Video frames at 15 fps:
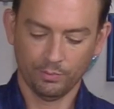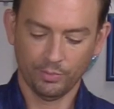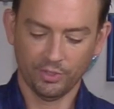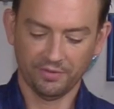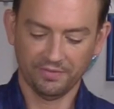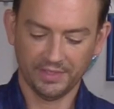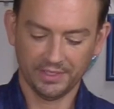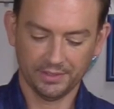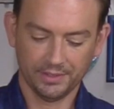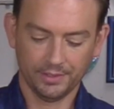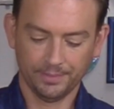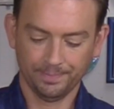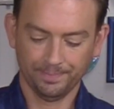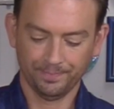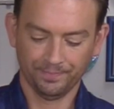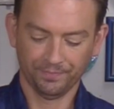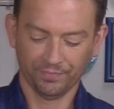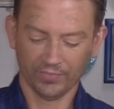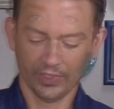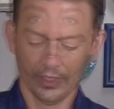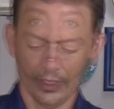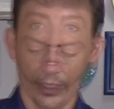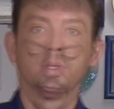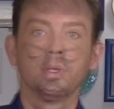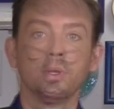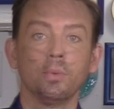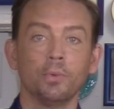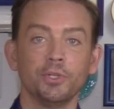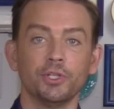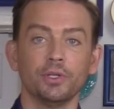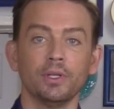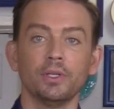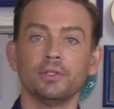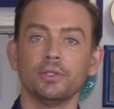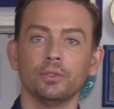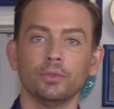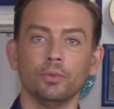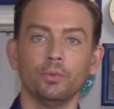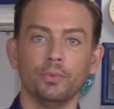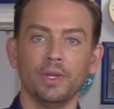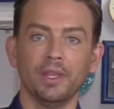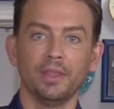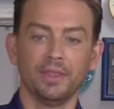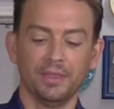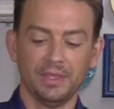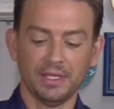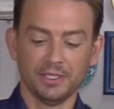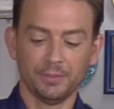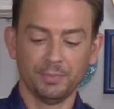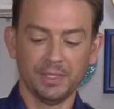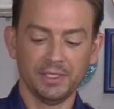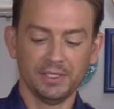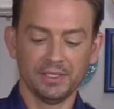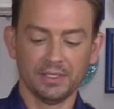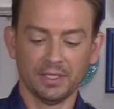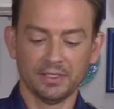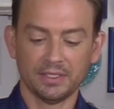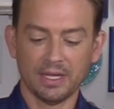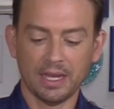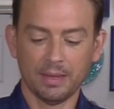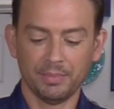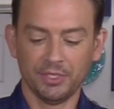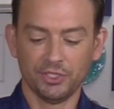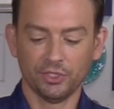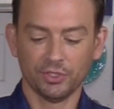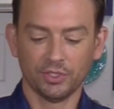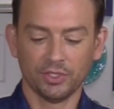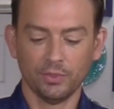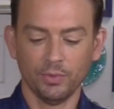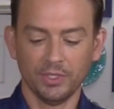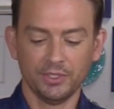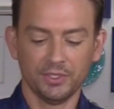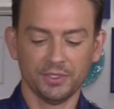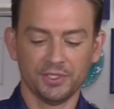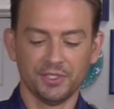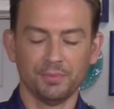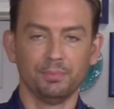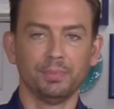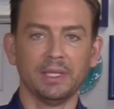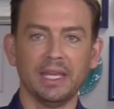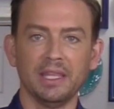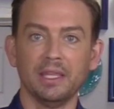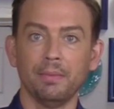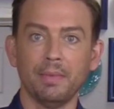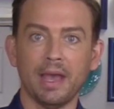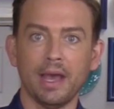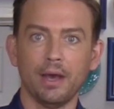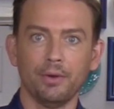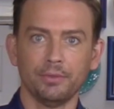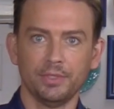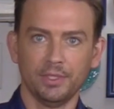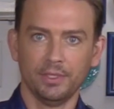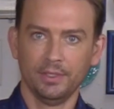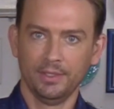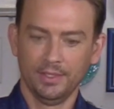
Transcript: Perfect. What you're going to do with these pieces on top is you're going to splay them out